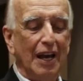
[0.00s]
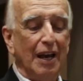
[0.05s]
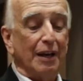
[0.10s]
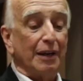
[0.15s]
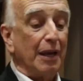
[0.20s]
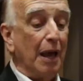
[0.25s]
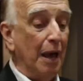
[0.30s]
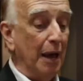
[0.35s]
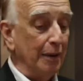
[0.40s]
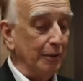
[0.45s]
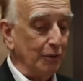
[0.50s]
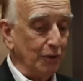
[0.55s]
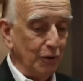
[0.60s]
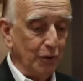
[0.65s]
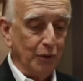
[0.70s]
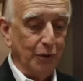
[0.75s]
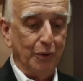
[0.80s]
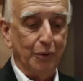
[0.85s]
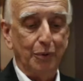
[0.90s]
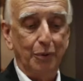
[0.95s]
"Can
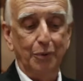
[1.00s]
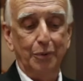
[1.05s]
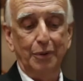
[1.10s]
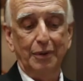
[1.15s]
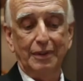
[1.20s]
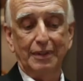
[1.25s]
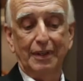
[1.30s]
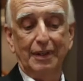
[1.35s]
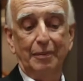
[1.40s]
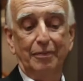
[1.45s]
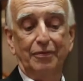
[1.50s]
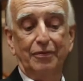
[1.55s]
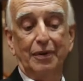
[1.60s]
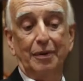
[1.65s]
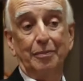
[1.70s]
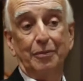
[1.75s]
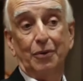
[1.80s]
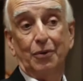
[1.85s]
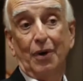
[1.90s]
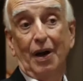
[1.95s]
you keep
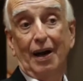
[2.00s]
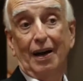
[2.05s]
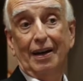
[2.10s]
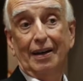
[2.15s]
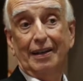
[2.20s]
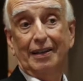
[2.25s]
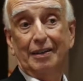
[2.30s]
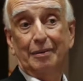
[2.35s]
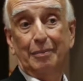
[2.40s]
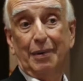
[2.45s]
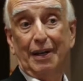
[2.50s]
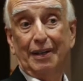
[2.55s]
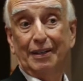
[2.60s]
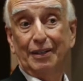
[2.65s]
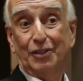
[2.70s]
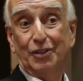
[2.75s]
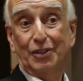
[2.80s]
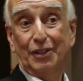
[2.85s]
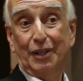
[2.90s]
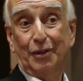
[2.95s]
from crying by
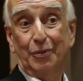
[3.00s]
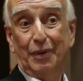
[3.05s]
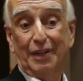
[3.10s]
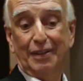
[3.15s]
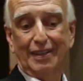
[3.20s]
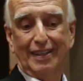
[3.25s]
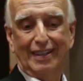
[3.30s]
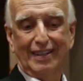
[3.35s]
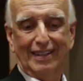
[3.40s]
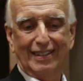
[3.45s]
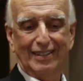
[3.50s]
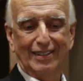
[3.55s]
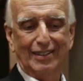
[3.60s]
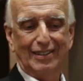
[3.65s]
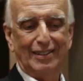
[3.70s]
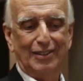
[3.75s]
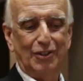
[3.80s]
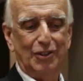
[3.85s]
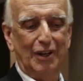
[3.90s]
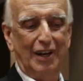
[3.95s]
considering
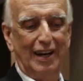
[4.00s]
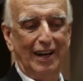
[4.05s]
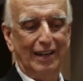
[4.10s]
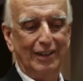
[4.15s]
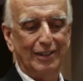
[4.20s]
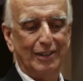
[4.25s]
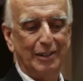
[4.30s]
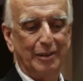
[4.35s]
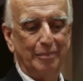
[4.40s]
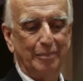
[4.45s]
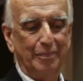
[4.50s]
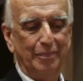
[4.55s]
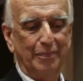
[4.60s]
things?" she asked.